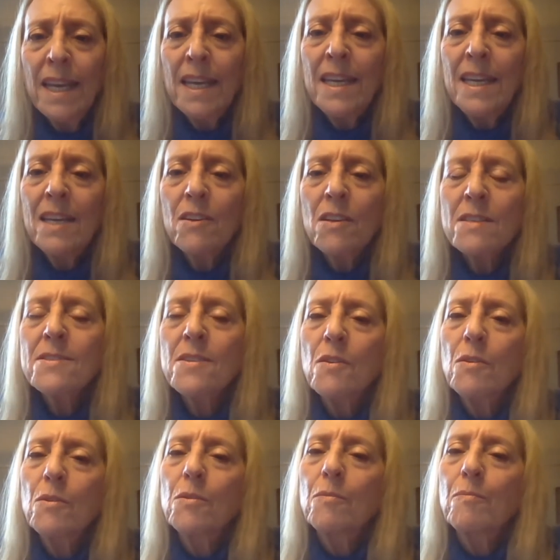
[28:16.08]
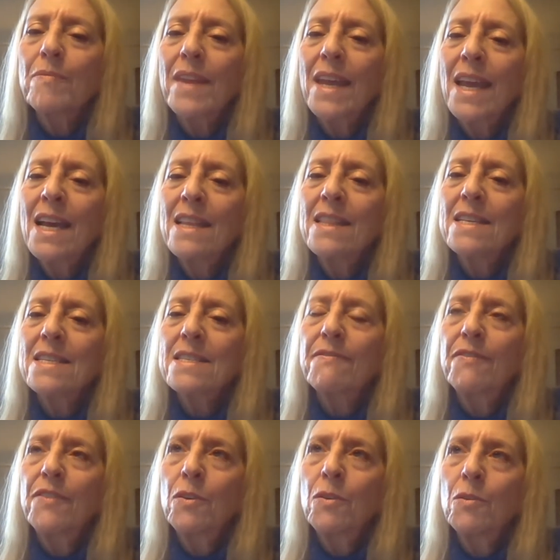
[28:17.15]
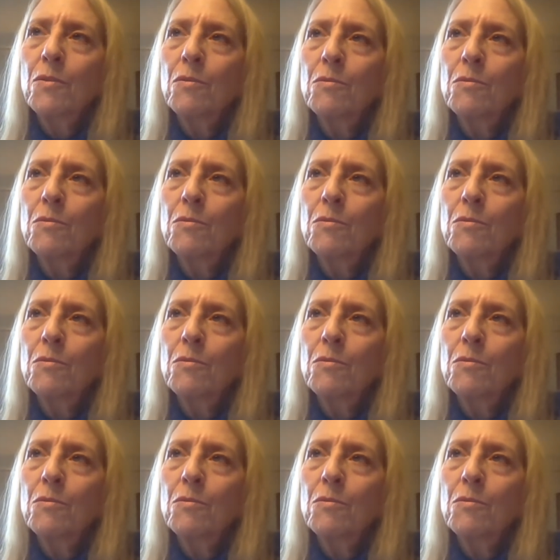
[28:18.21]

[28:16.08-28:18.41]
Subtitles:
He also had this view,